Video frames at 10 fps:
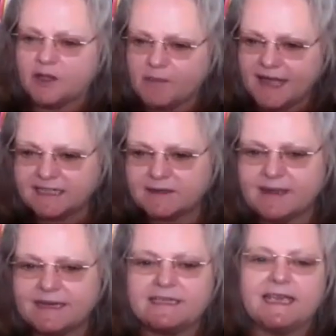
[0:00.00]
Compassion
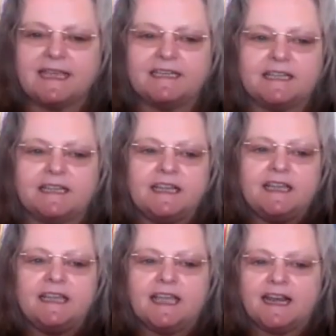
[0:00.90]
meditation
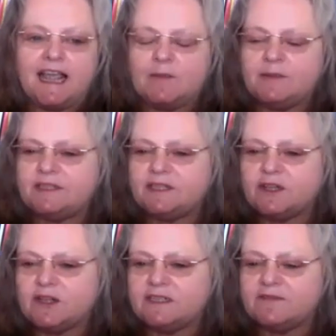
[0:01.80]
can help us to
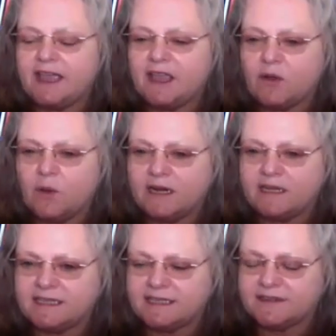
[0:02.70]
cultivate
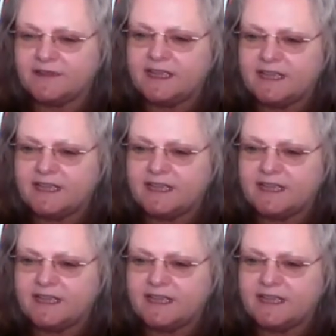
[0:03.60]
qualities of